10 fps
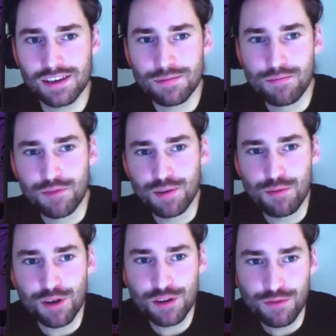
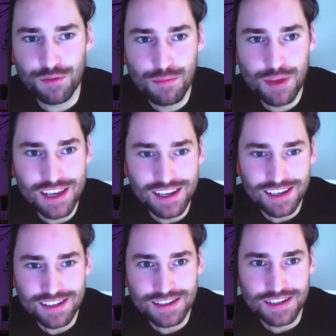Preboarding? Yeah,
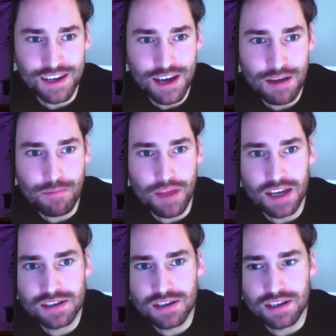preboarding for me
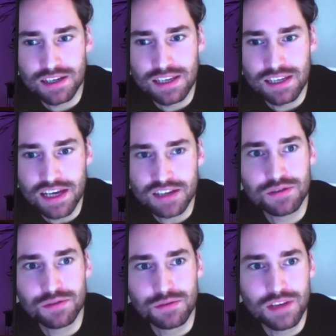is actually
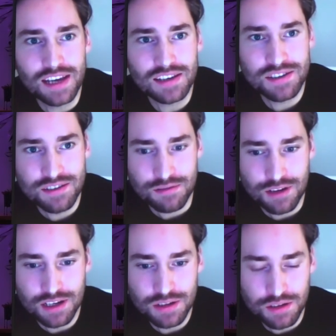yes to desk,
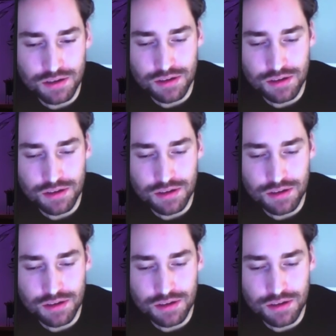right?